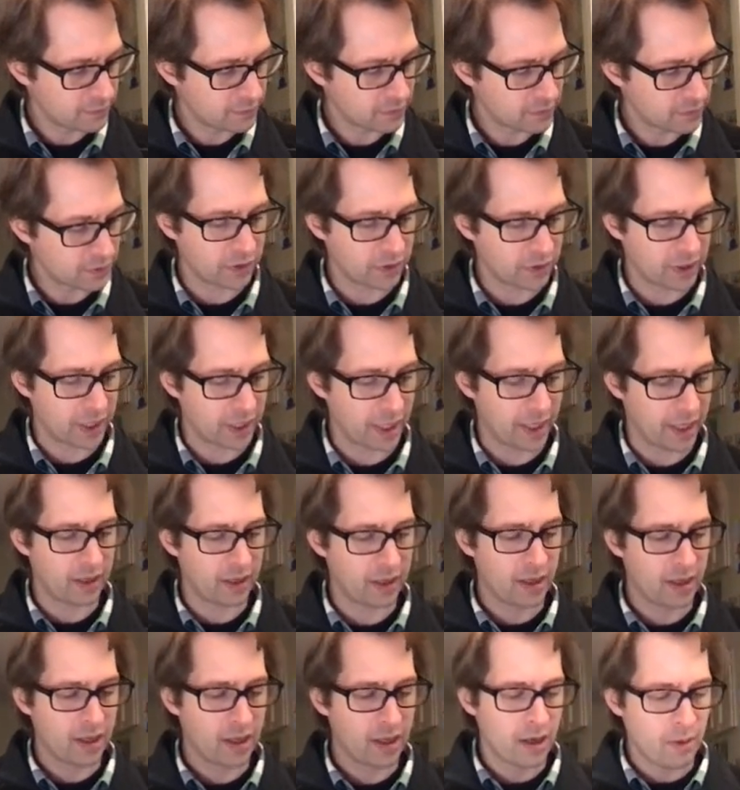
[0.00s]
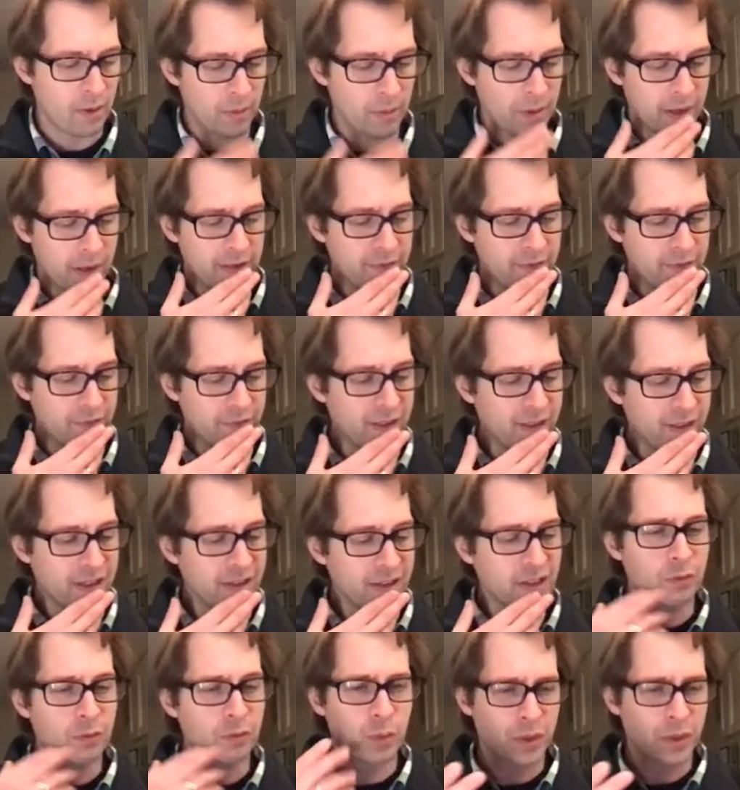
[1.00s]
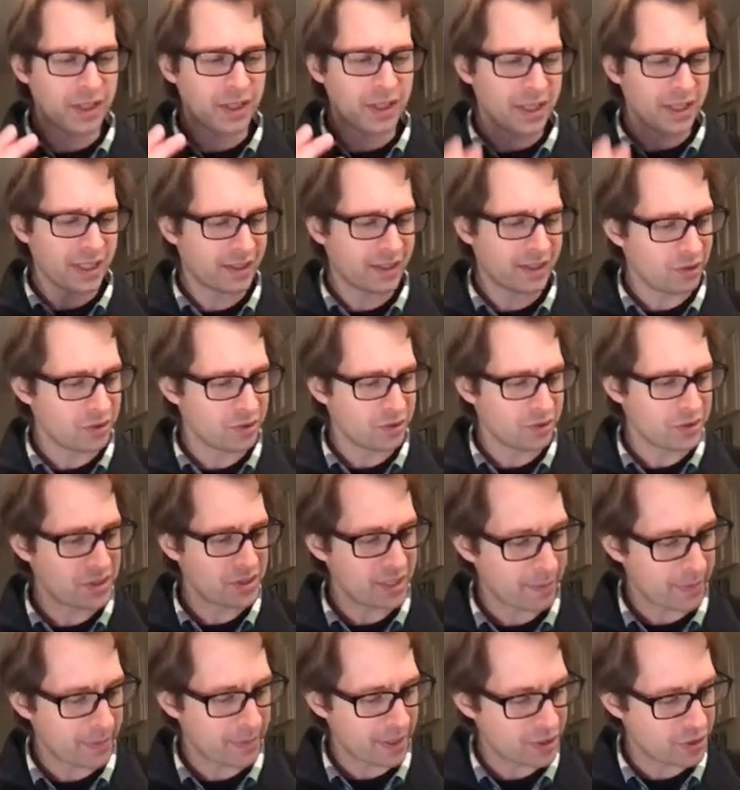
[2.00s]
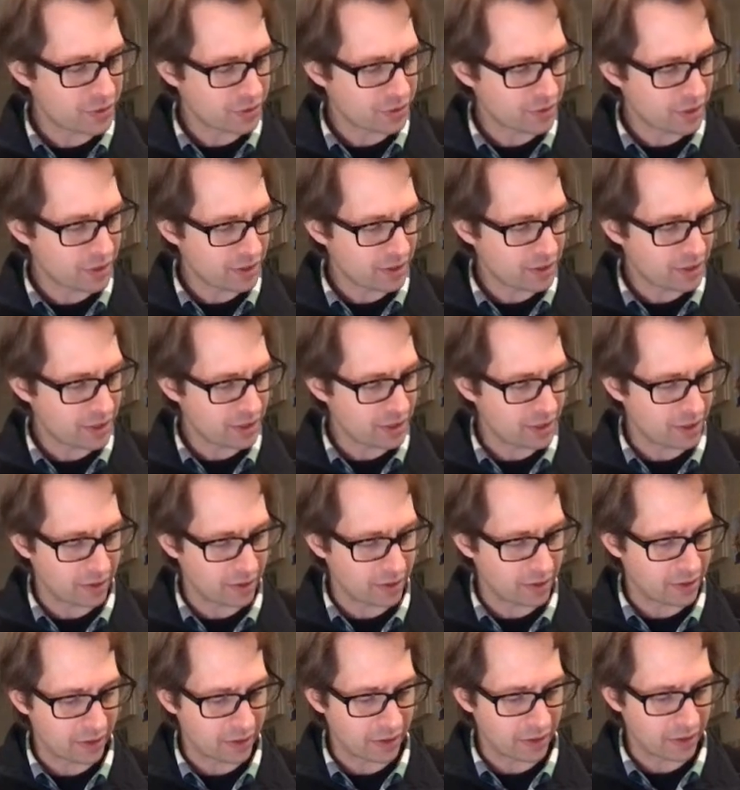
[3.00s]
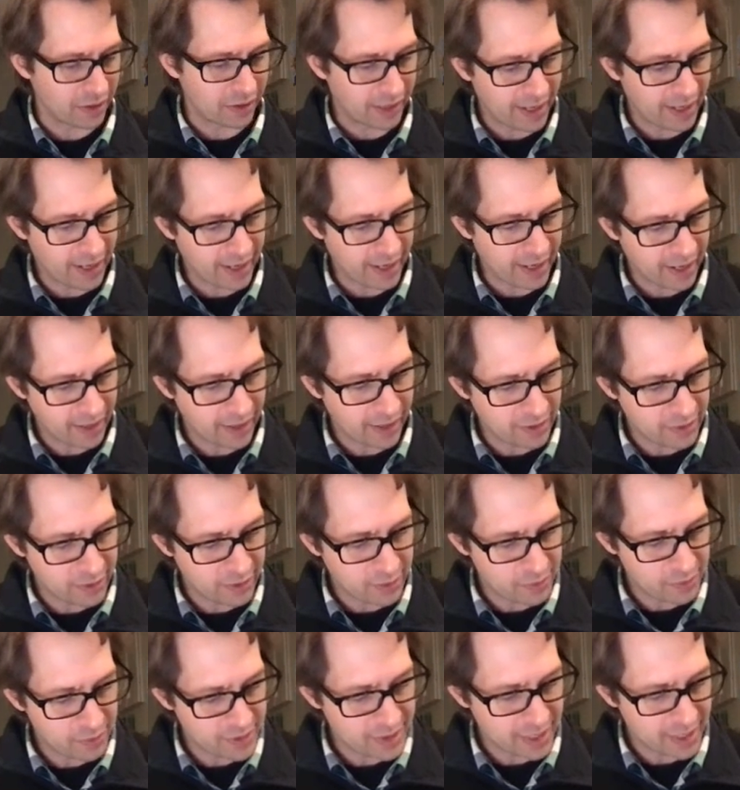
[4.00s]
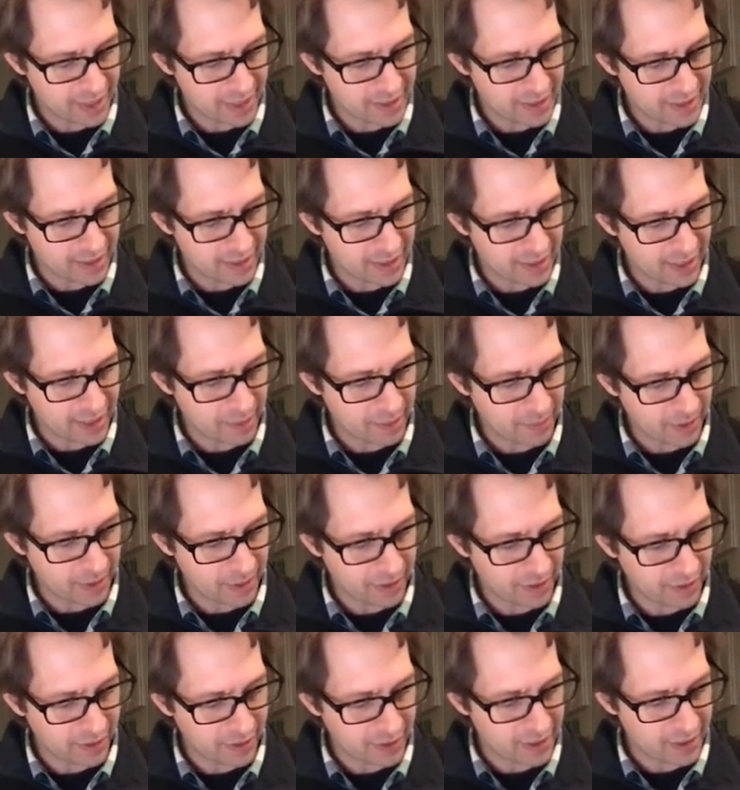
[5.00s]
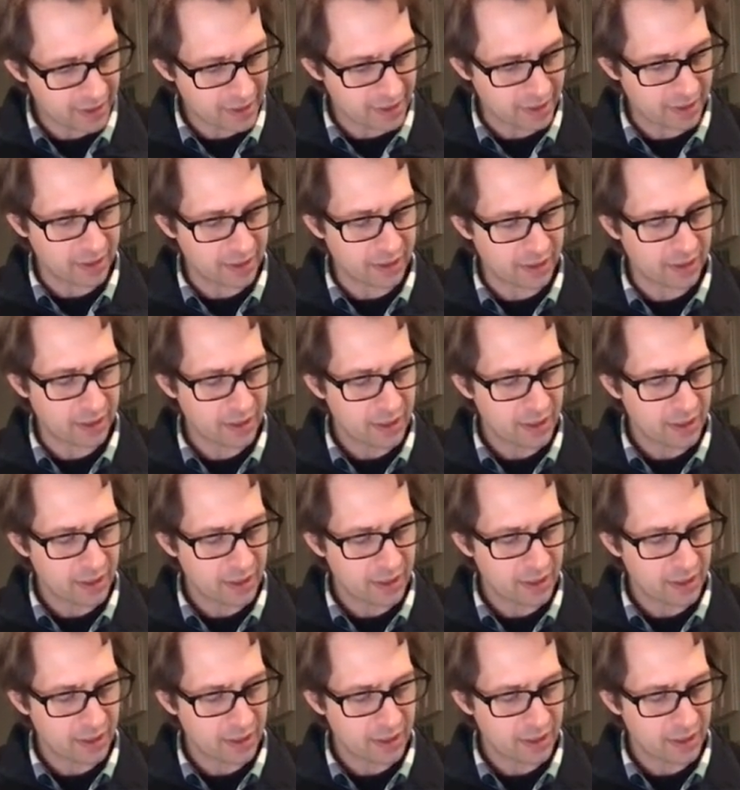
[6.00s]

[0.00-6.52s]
Okay. What if I look really closely at my drawing here and use that to guide my thinking?